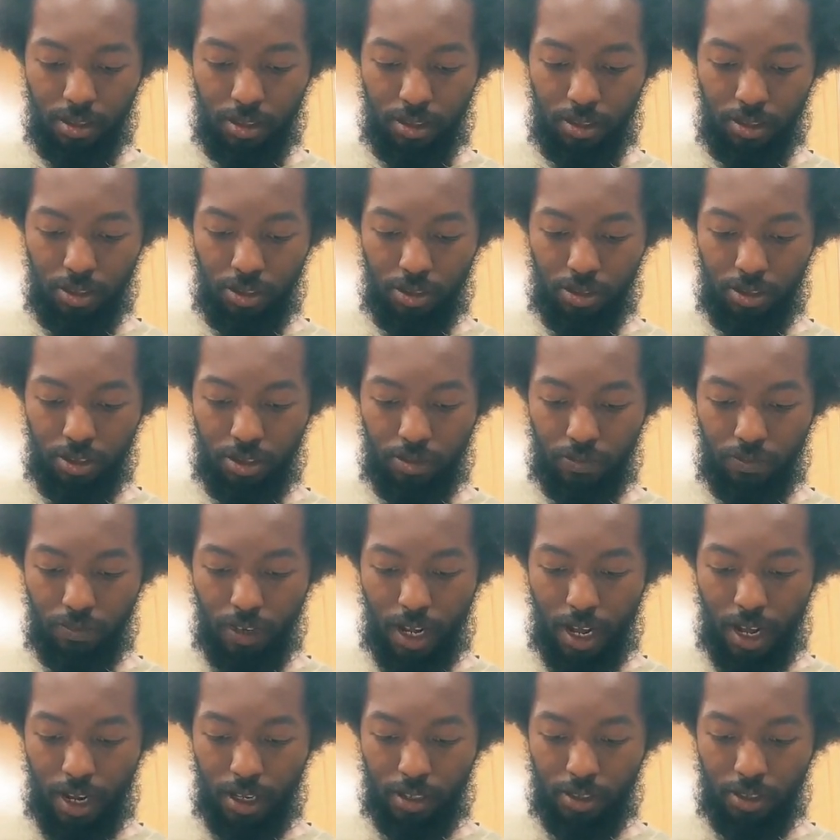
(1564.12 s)
So
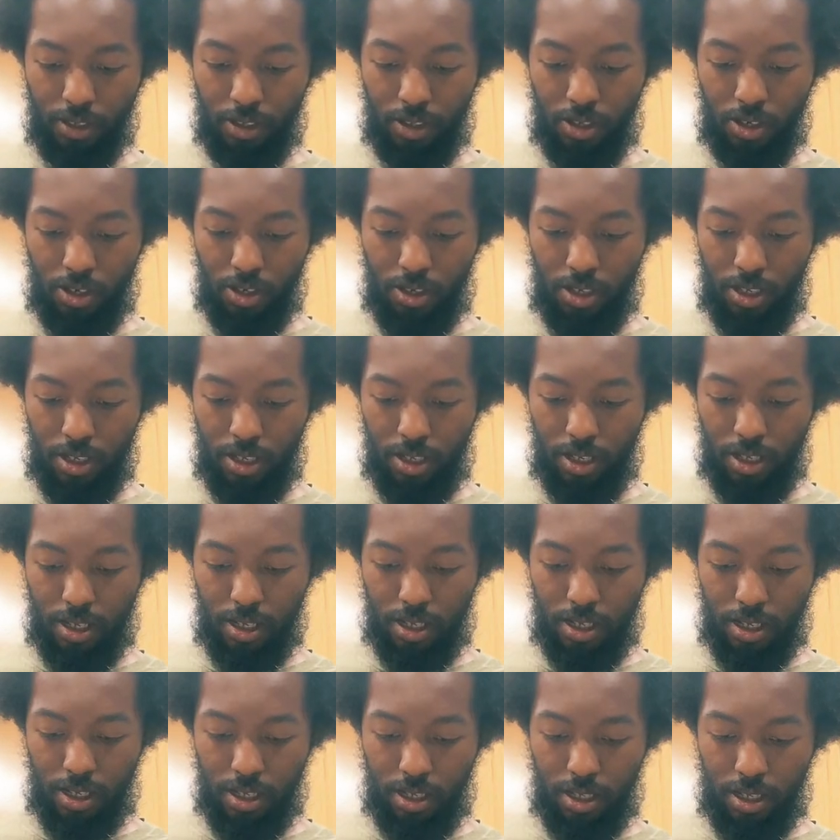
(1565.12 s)
Sirach
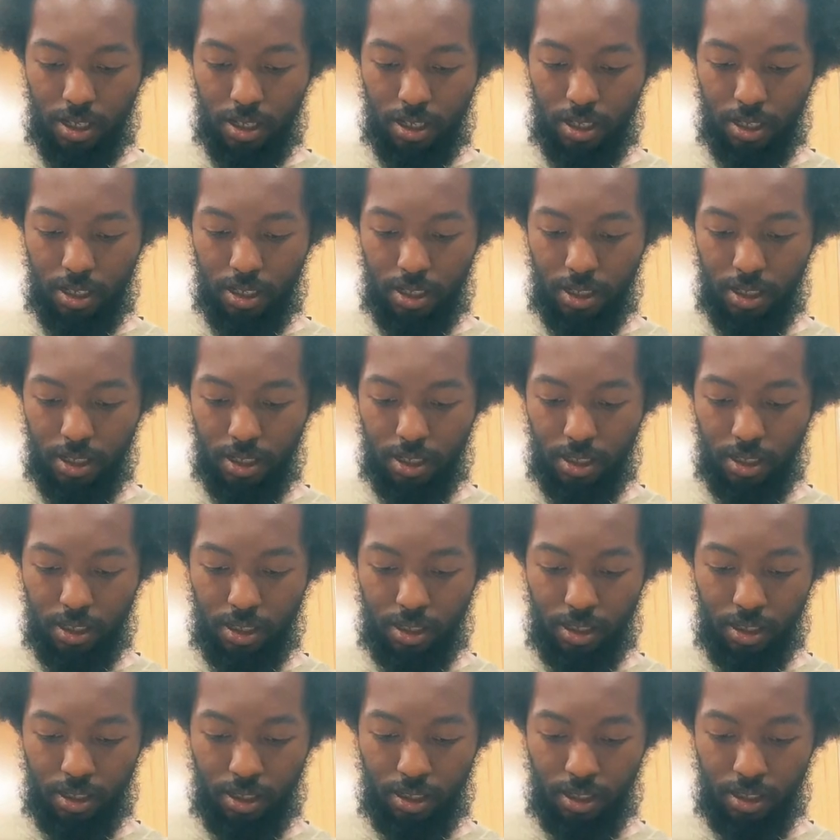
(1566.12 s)

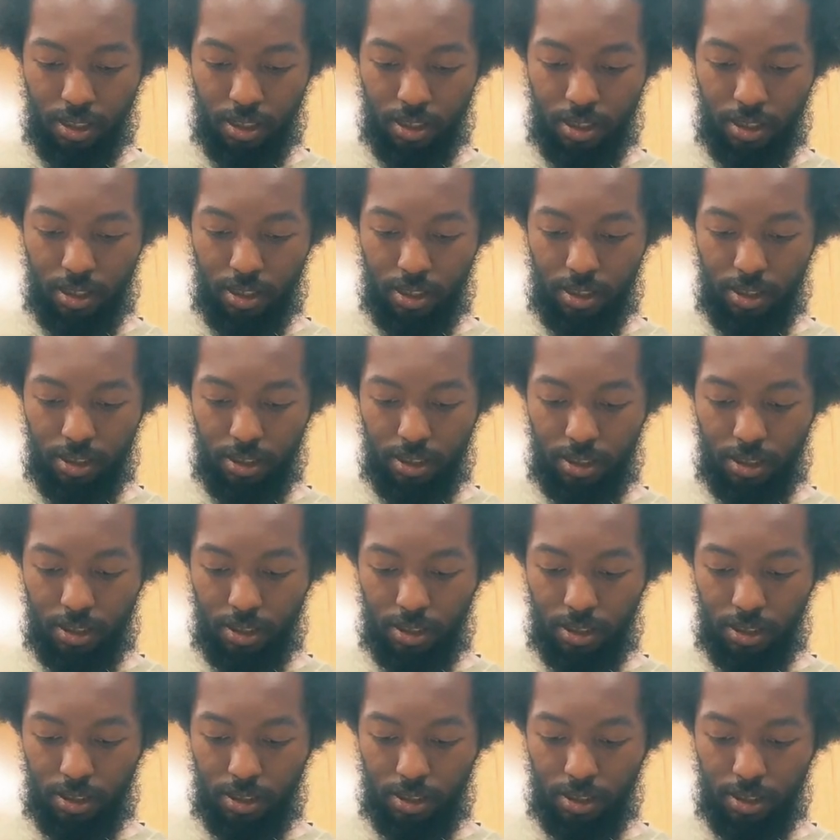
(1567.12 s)

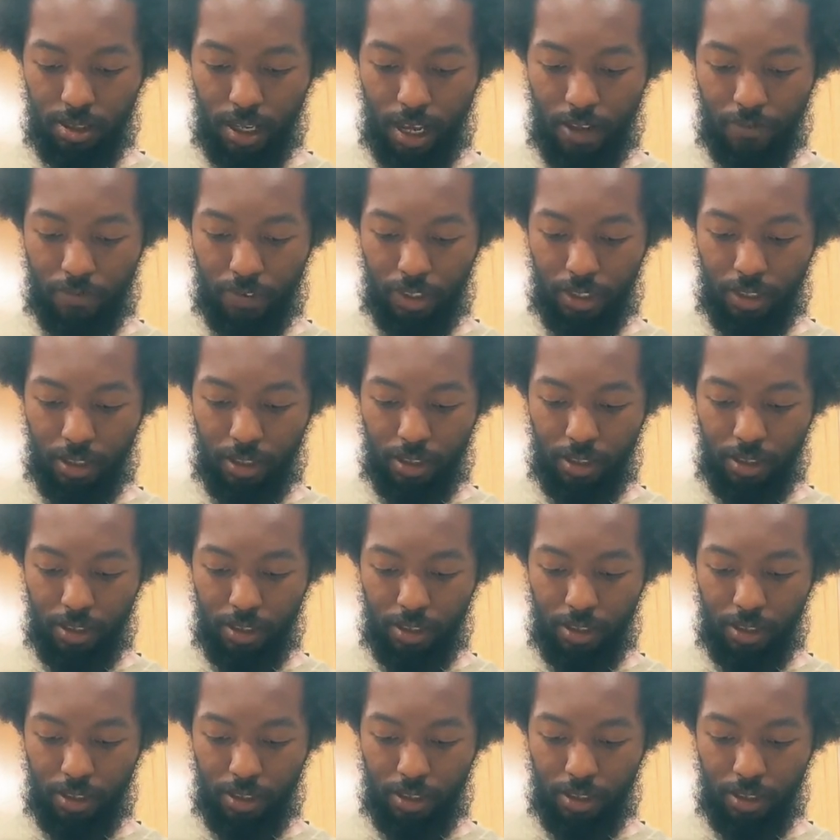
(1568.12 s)
37.